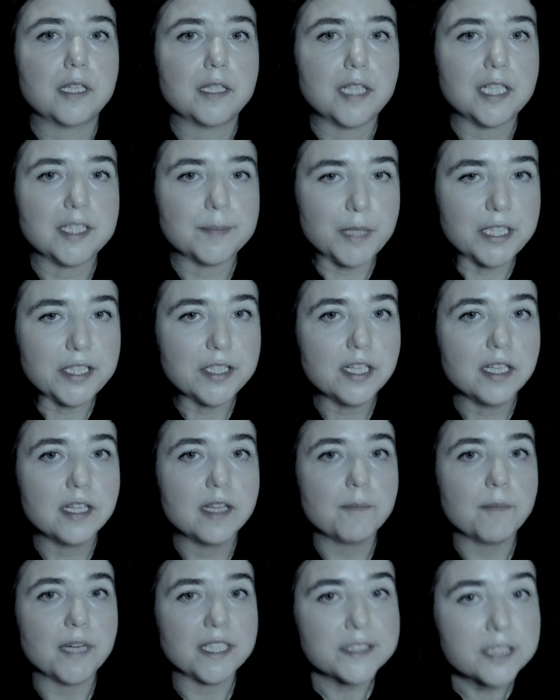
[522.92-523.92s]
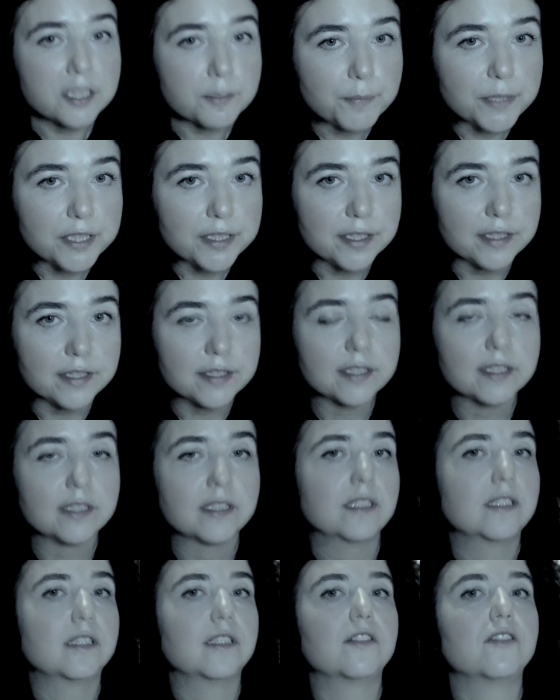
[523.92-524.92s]
especially the masterpieces
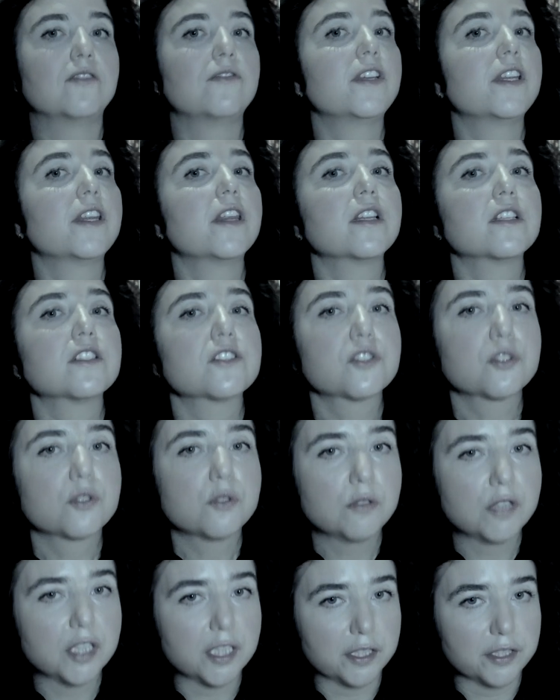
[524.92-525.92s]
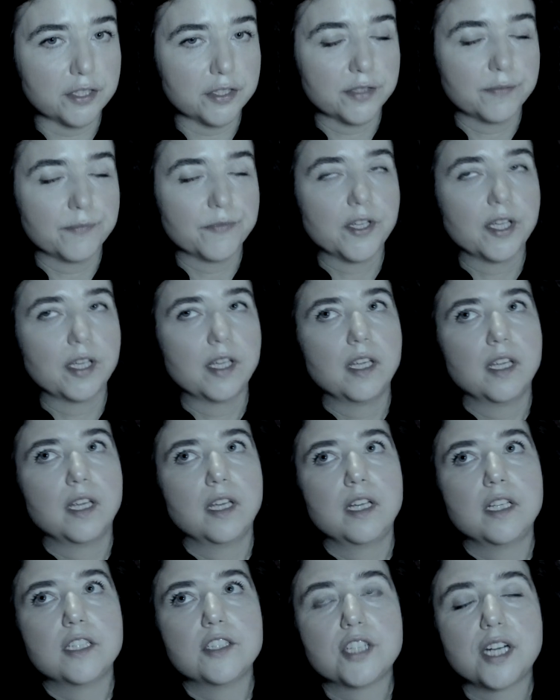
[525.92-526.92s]
with scores.
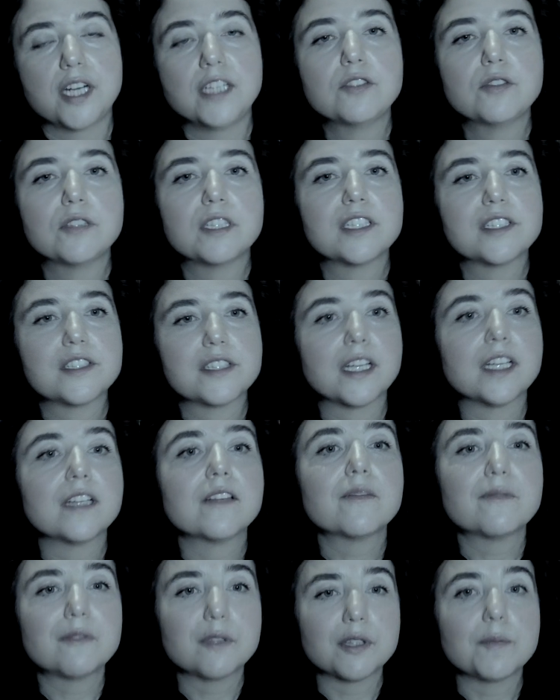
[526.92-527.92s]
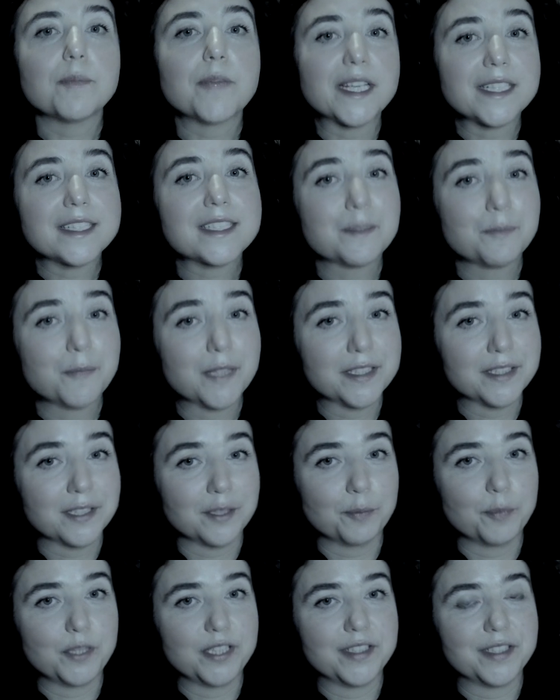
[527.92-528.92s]
Try to understand what makes the
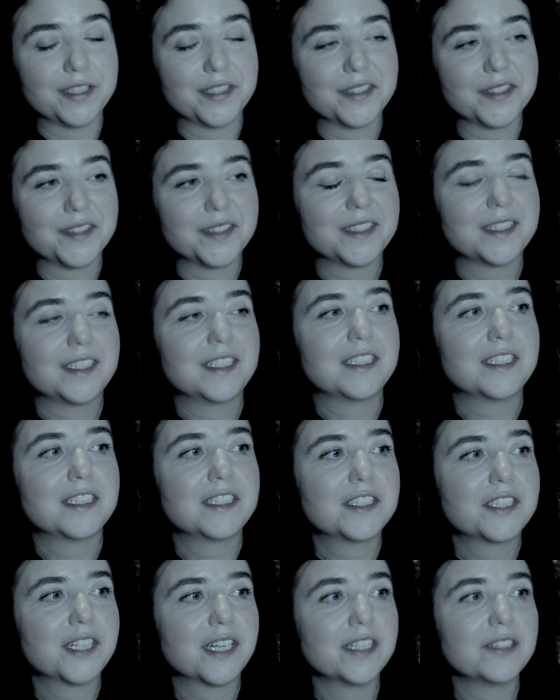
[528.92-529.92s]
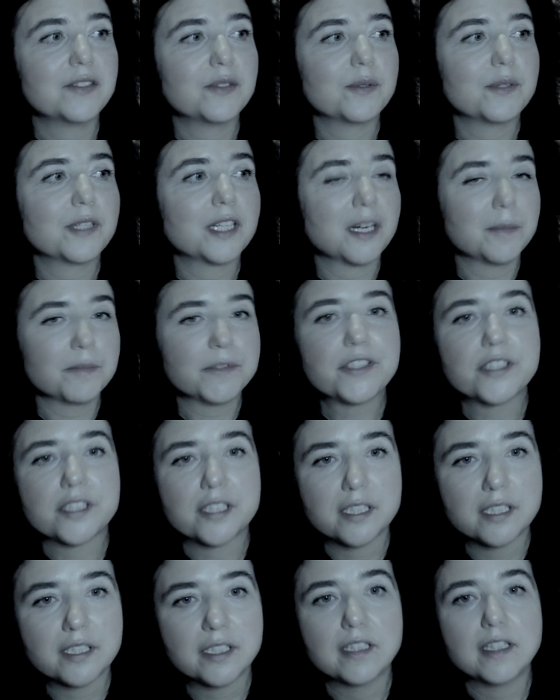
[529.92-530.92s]
masterpieces. Try to
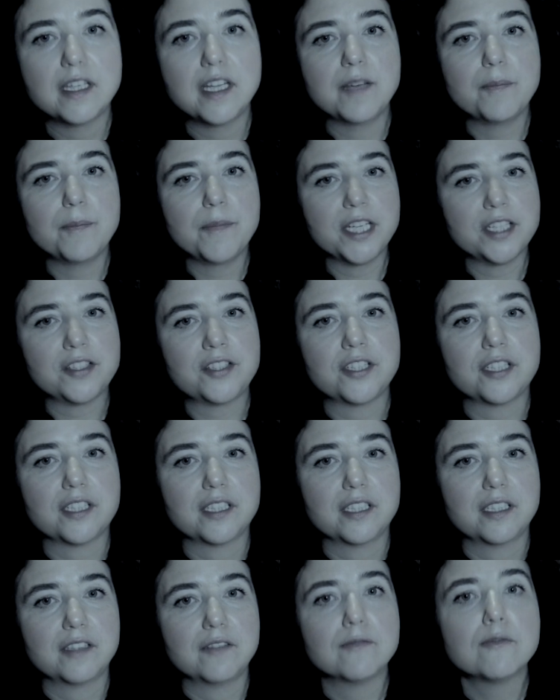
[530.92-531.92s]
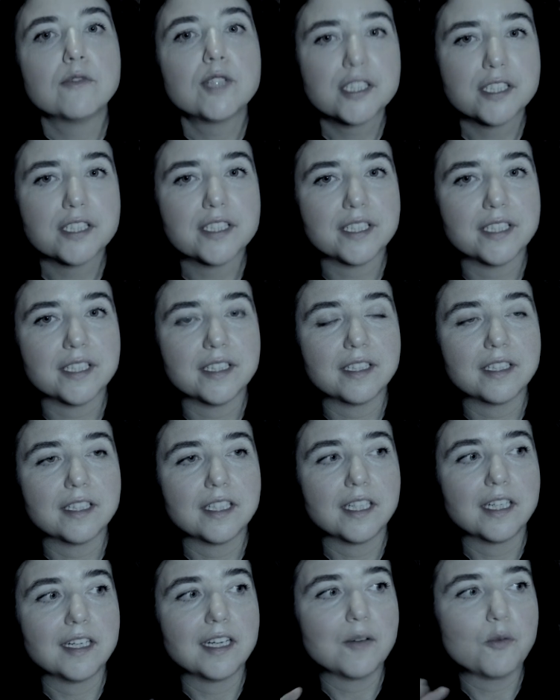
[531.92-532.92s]
capture the magic. What is it?
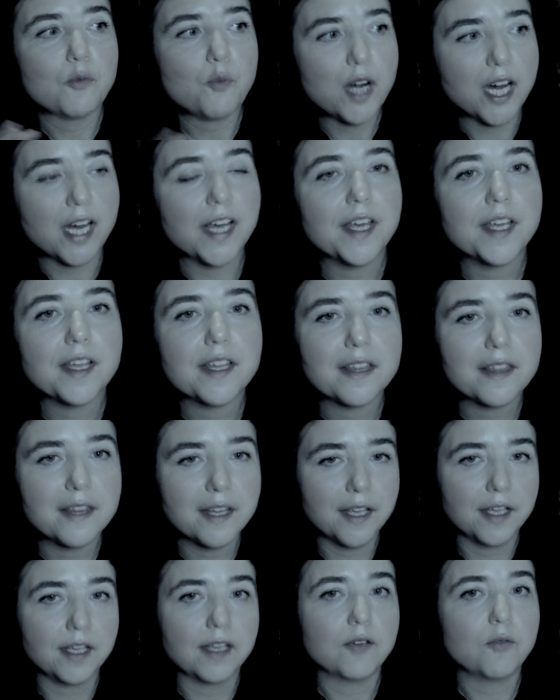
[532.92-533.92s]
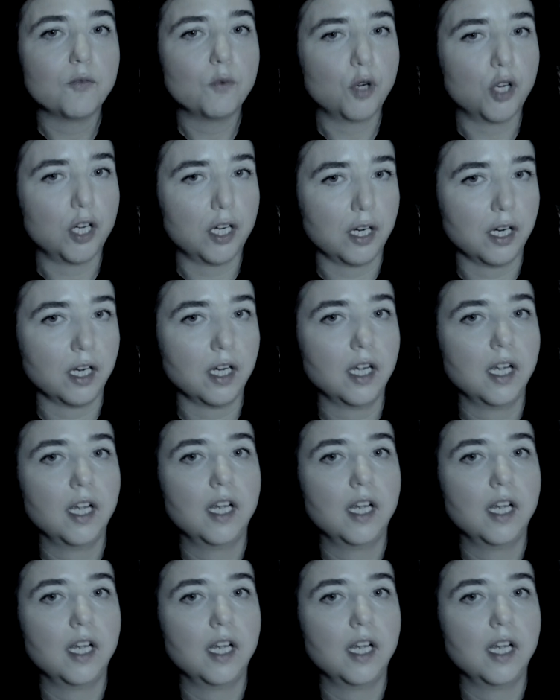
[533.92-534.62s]
Why they work?